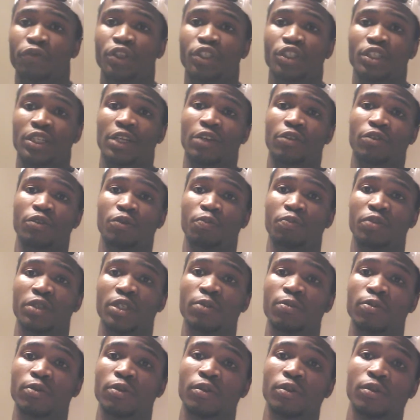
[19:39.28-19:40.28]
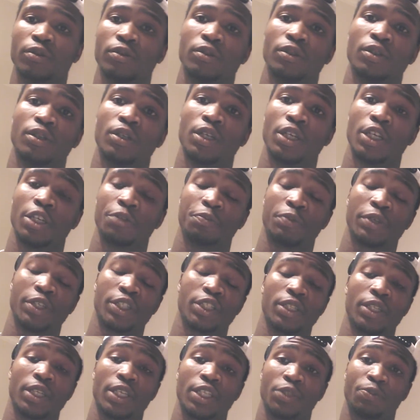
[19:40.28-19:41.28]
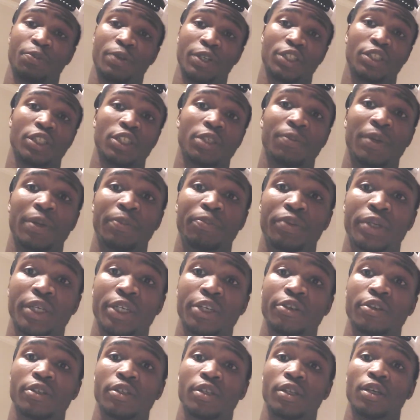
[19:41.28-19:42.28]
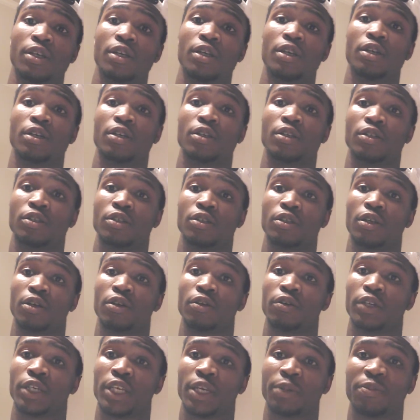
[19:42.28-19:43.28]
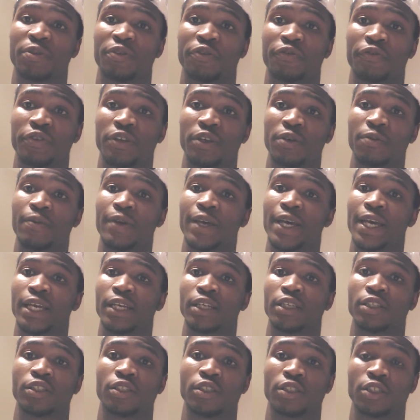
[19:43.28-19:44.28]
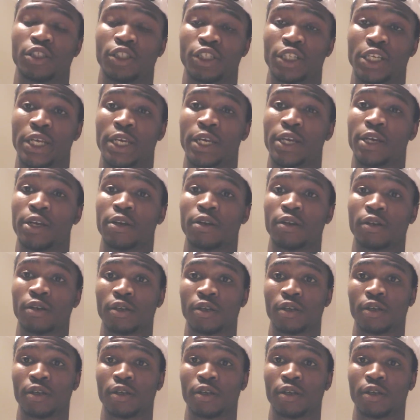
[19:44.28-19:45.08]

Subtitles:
reaching out to people, especially my peers. So give me feedback, share,